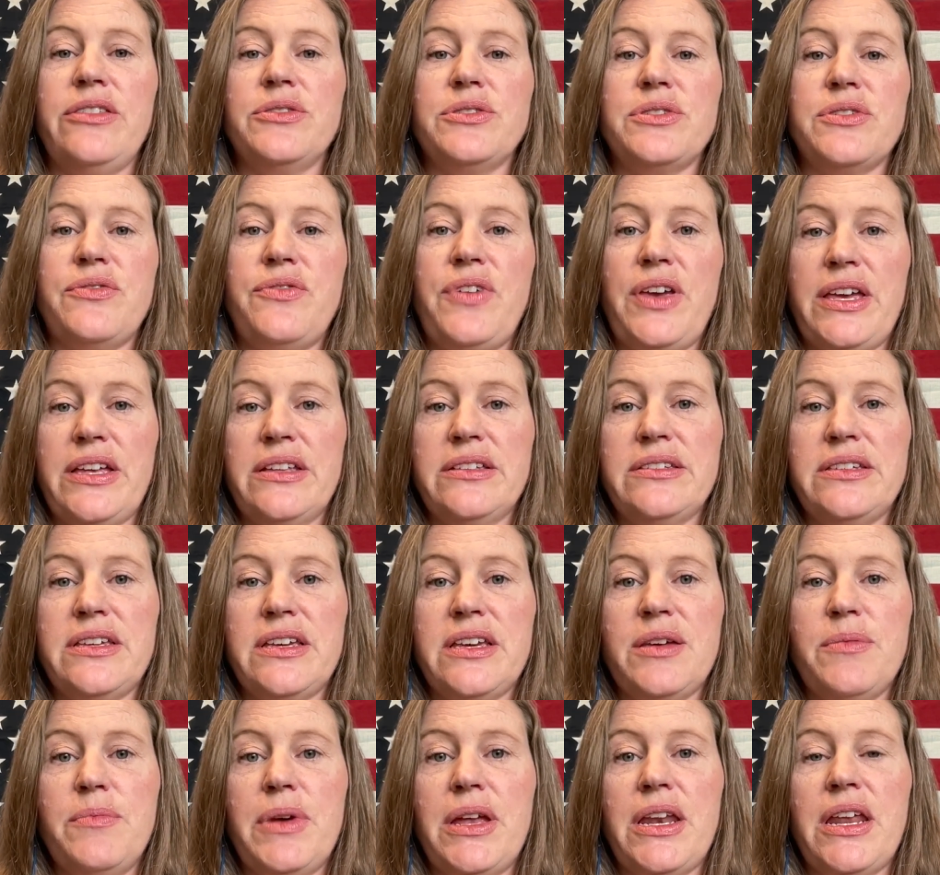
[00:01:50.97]
There's a vacancy
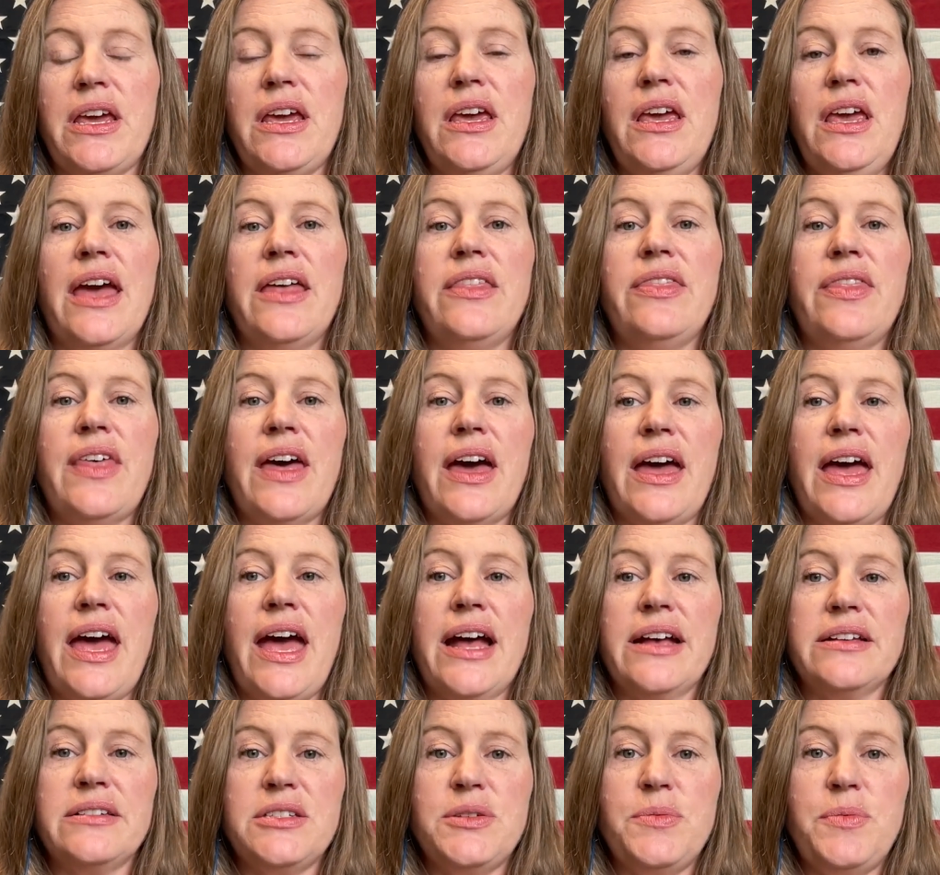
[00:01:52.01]
committee, and that
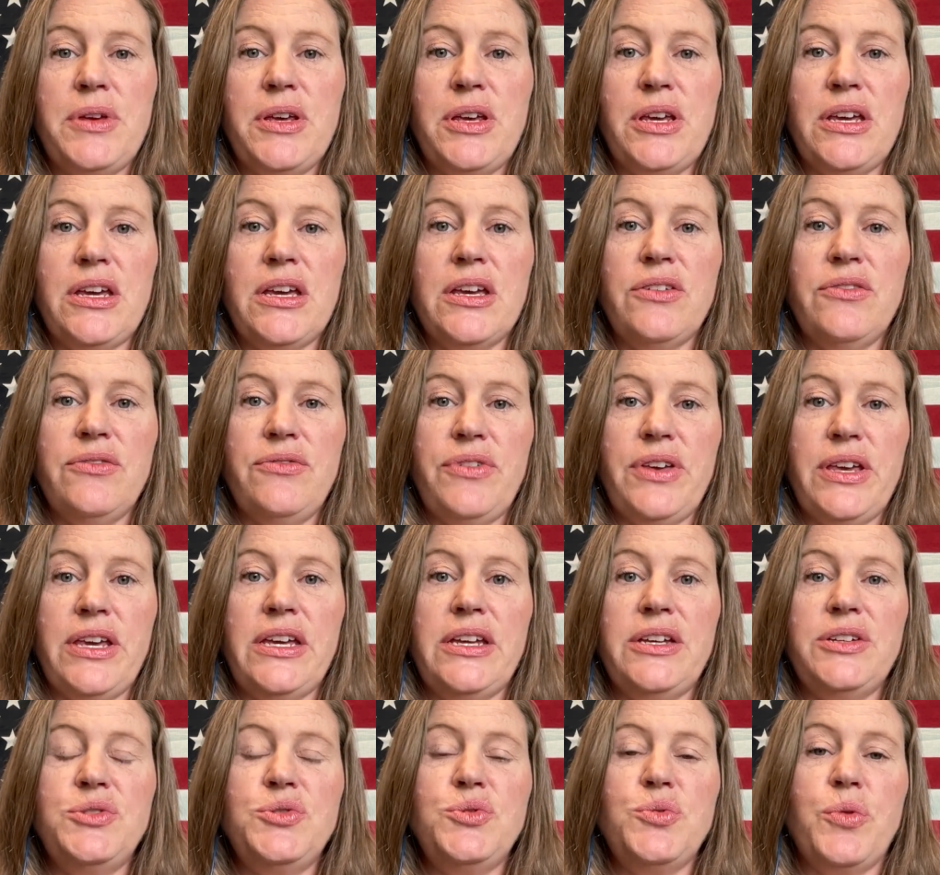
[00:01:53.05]
has to be
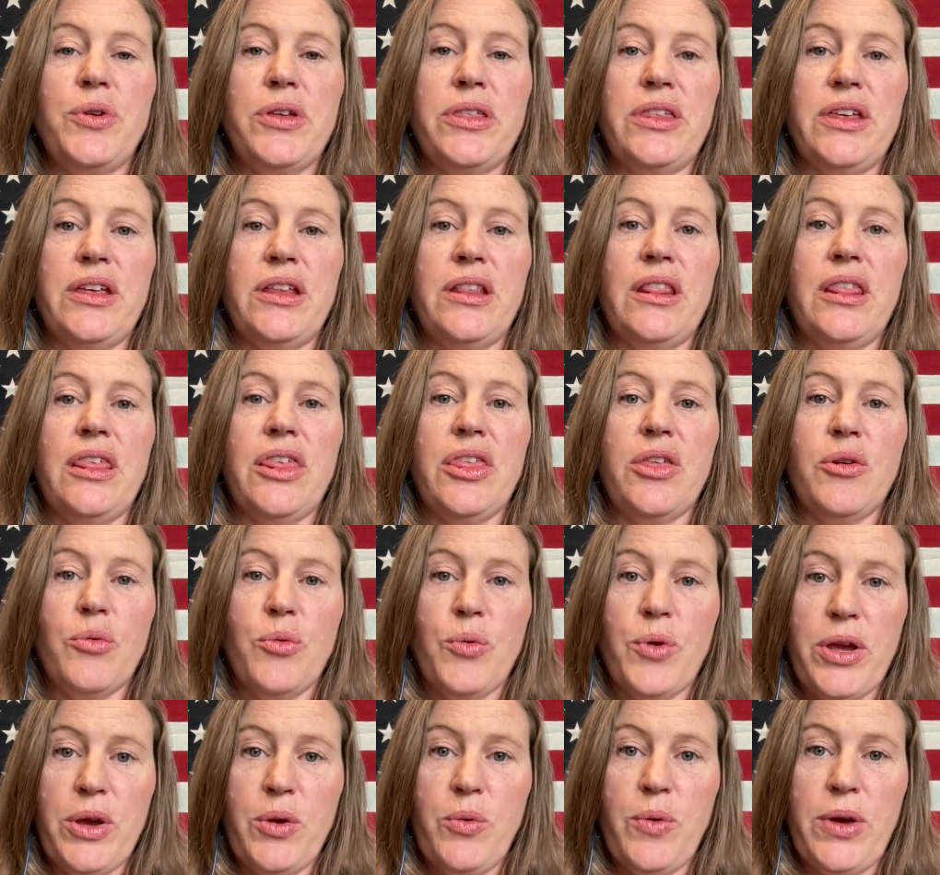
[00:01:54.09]
convened within
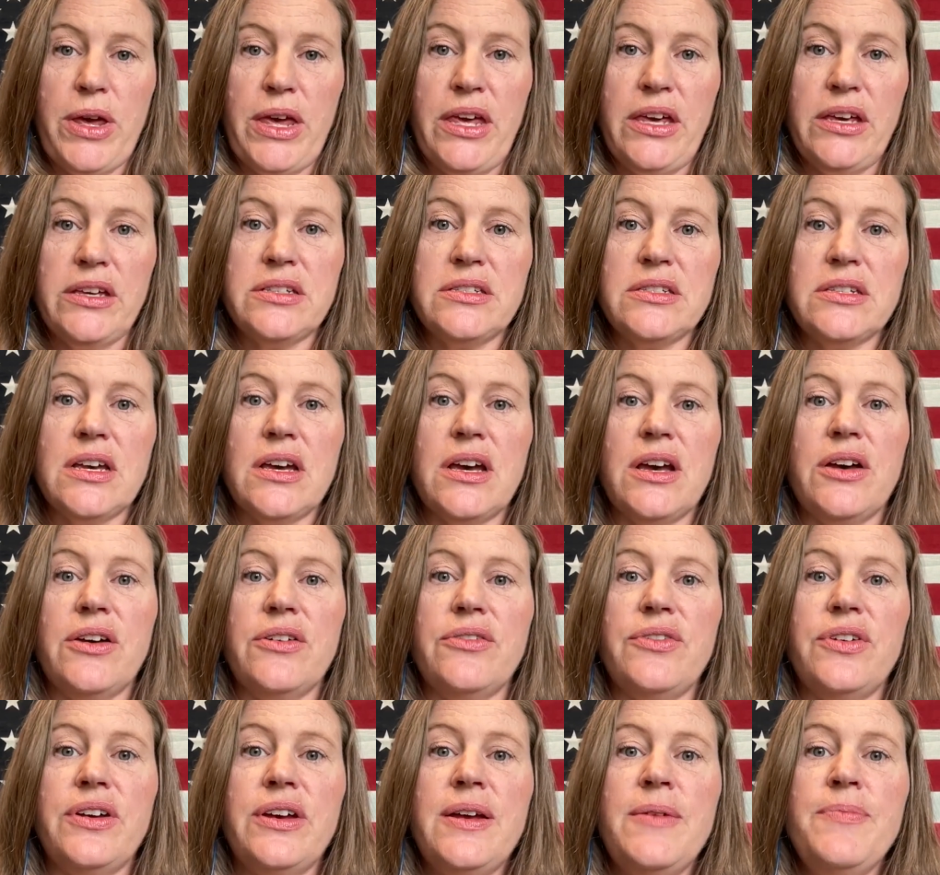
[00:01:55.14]
3 weeks
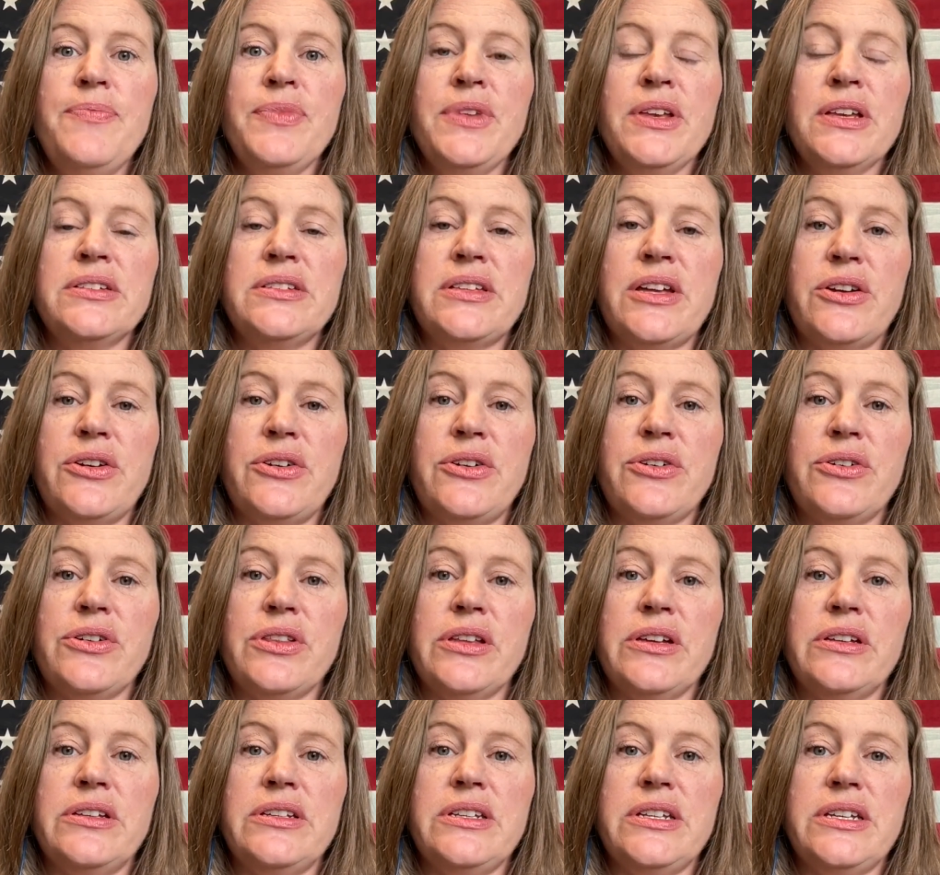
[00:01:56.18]
of Senator
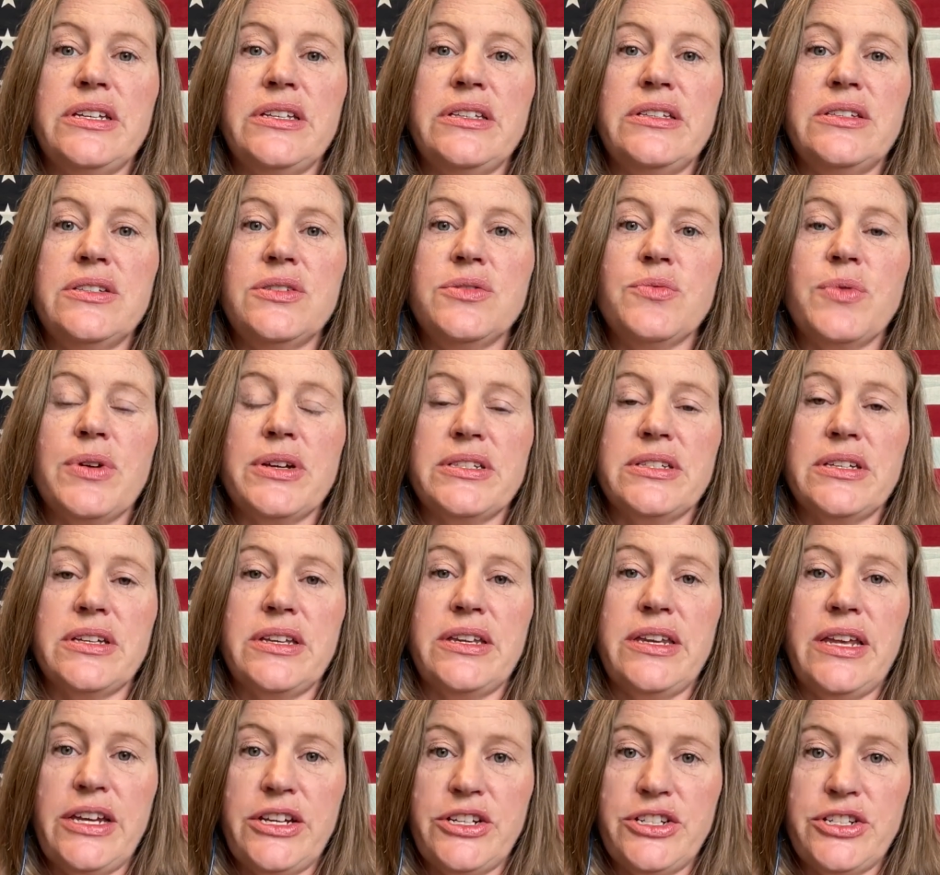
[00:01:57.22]
Lundeen's
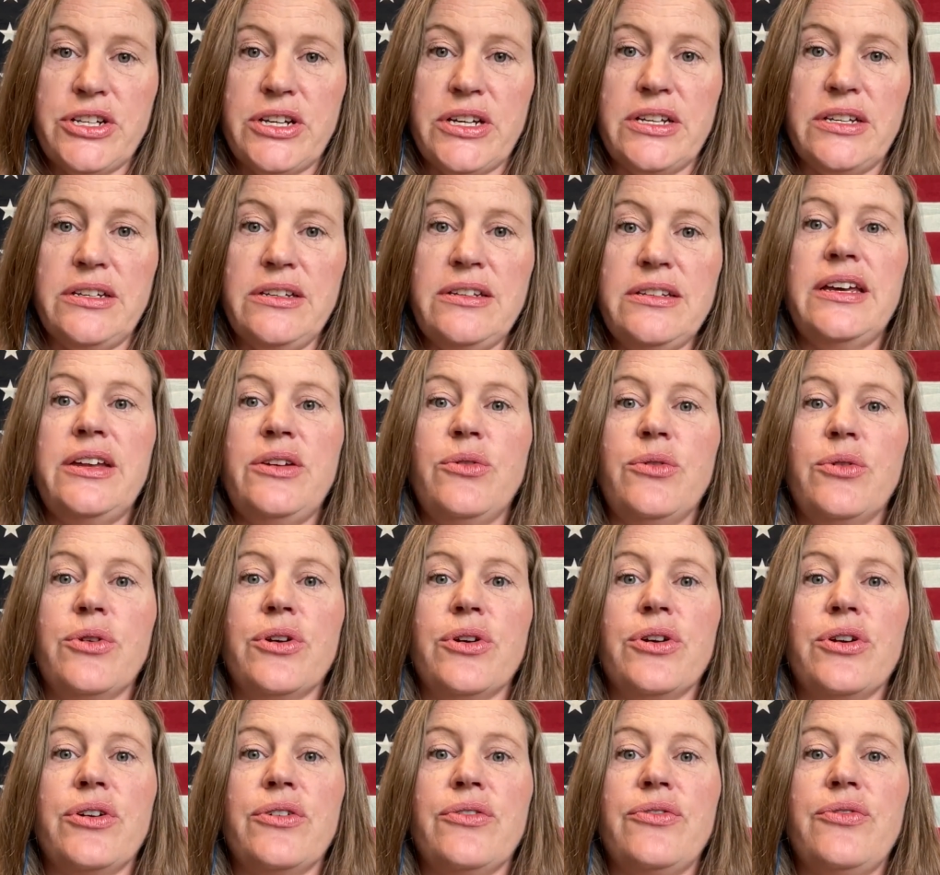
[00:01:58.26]
resignation in
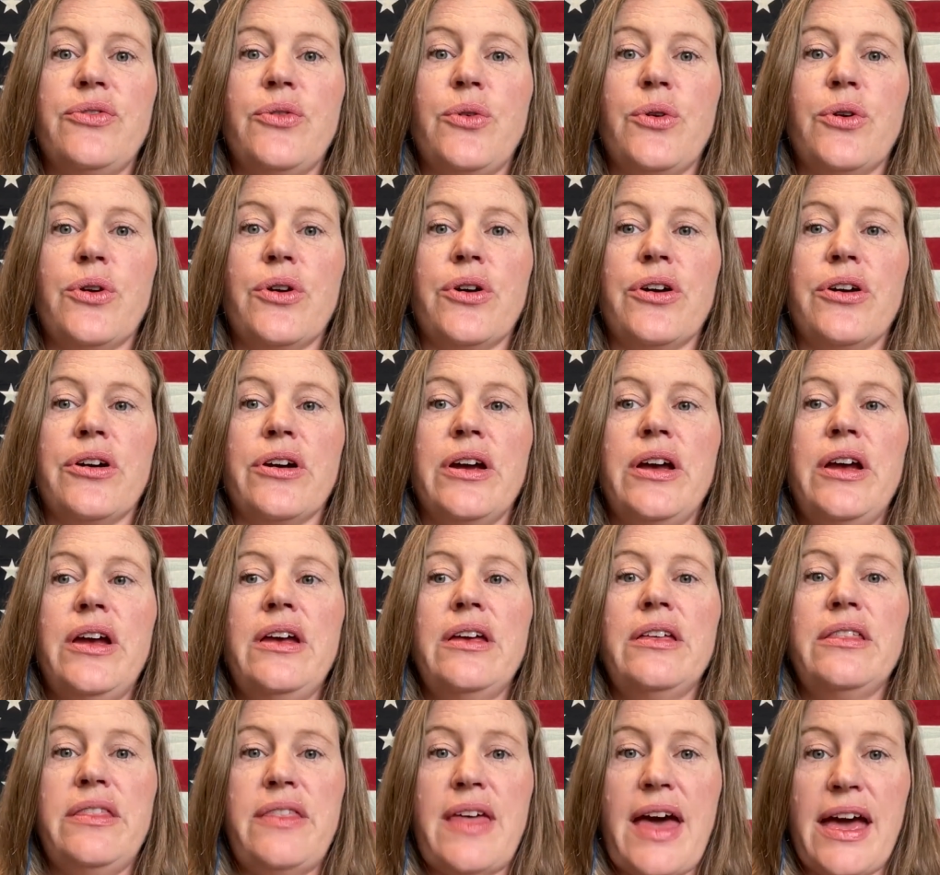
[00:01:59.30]
order for
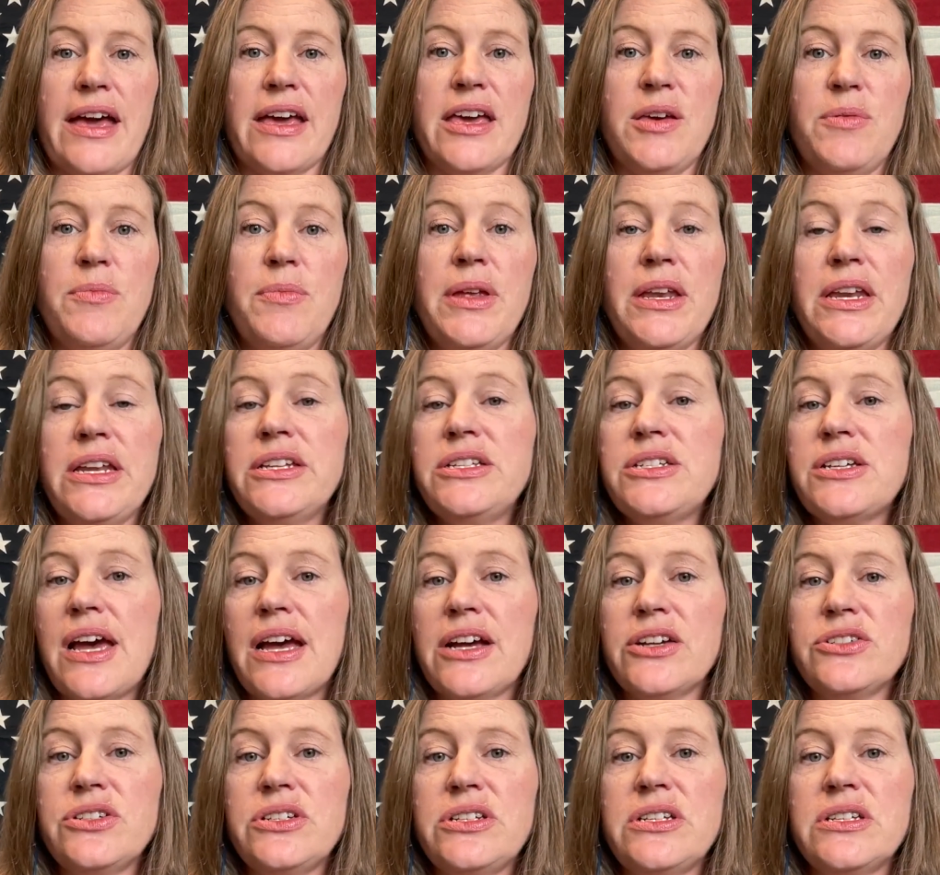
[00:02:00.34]
that committee to
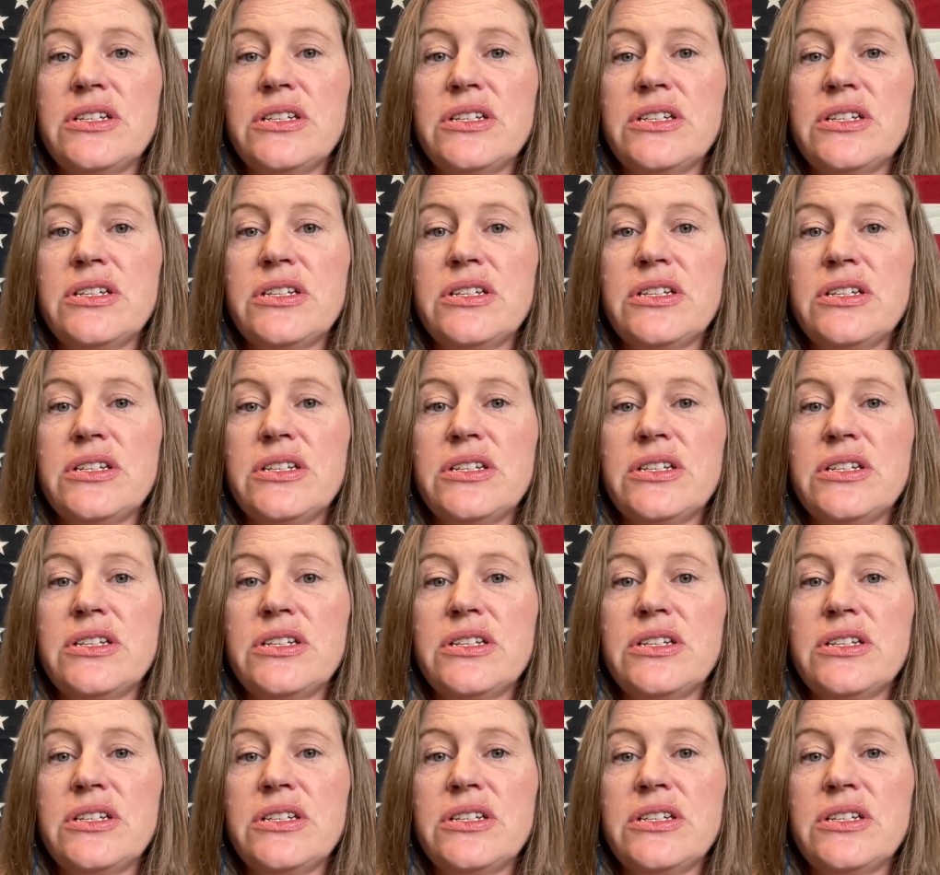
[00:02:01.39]
actually